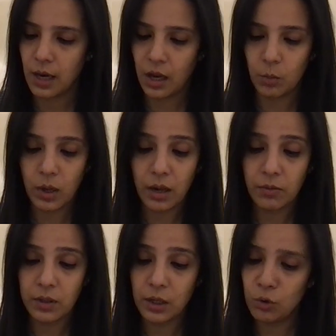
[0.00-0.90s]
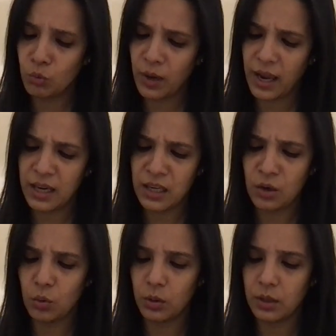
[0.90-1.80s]
And whenever they do any
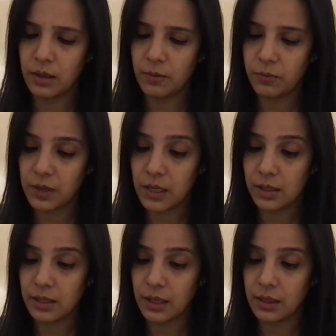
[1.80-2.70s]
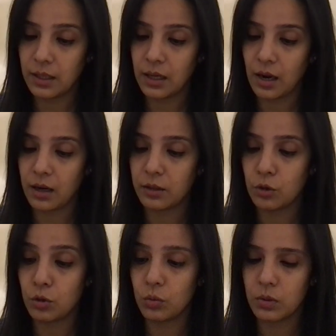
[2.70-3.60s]
good, they feel that they are
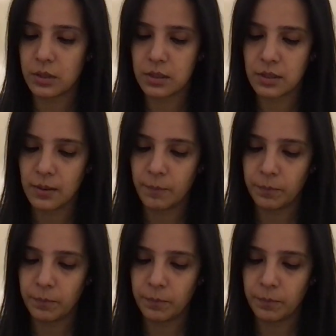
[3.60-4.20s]
the doers